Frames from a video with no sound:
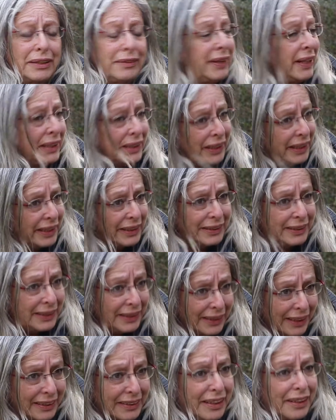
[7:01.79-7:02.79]
great lady
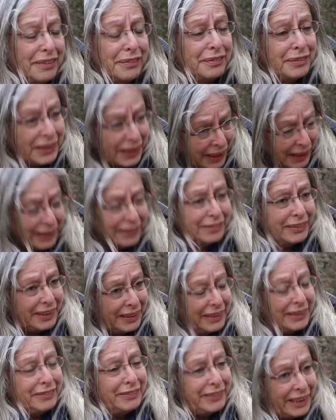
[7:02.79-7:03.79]
that I really,
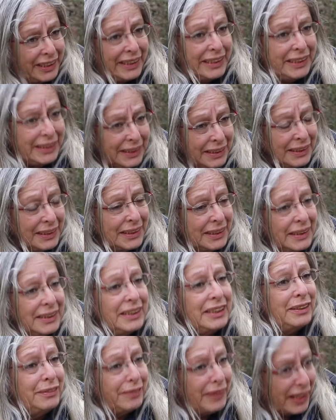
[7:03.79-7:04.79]
really, really
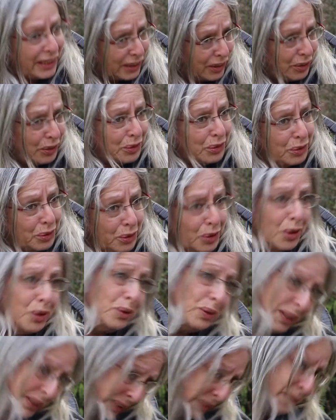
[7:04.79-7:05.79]
invite you to
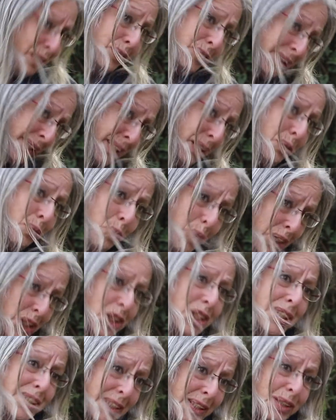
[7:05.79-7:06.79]
go and see what
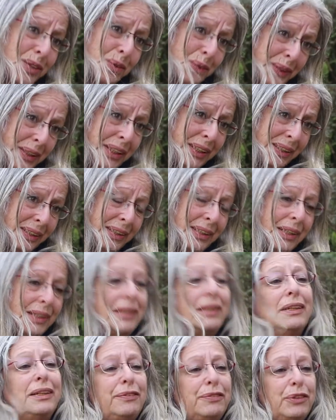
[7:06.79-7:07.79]
she is doing.
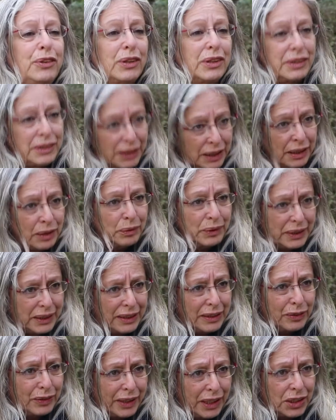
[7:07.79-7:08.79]
If you are dealing with
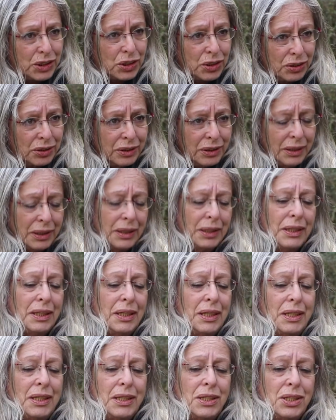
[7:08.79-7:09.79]
education,
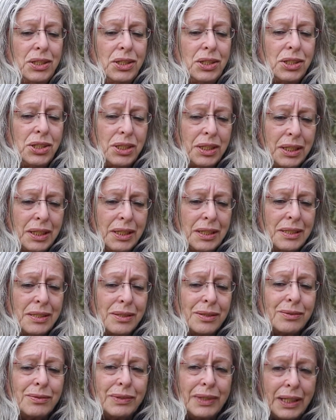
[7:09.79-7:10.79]
she
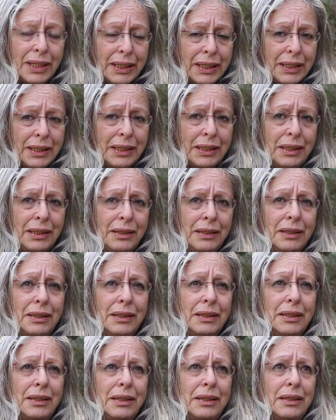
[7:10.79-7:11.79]
is really
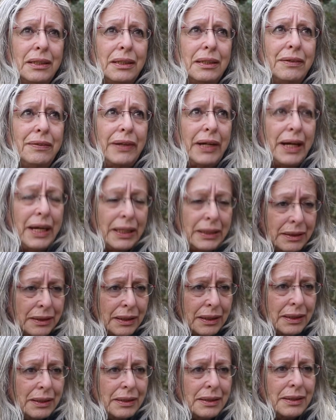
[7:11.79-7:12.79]

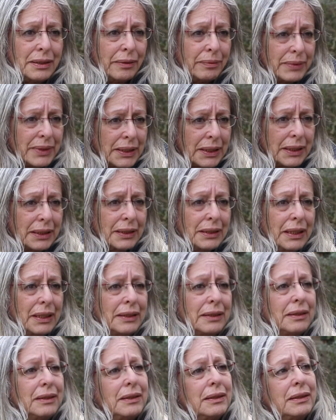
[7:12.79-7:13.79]
creating something
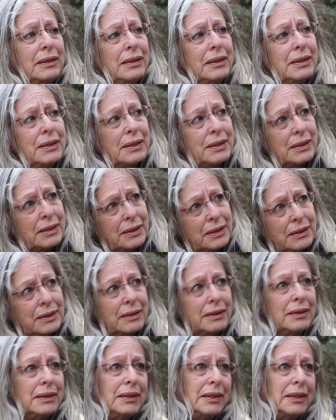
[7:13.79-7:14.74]
that it is